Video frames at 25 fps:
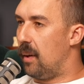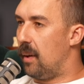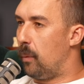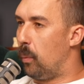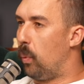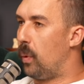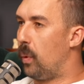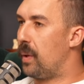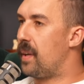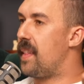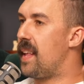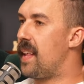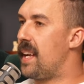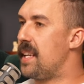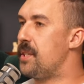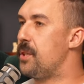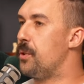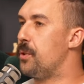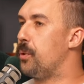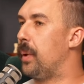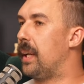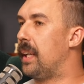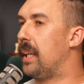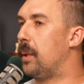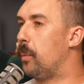What are they
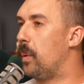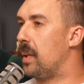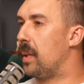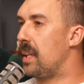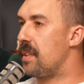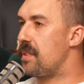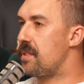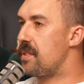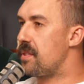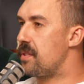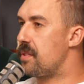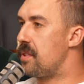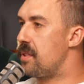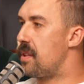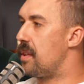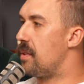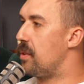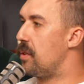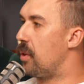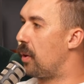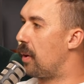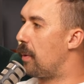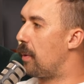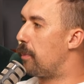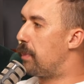doing when it's
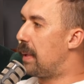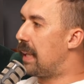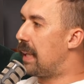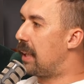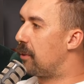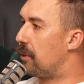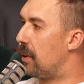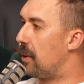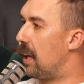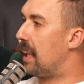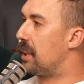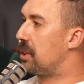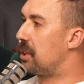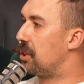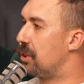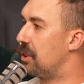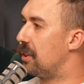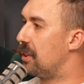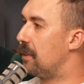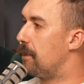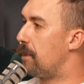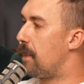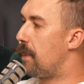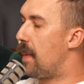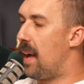not a big
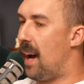rush?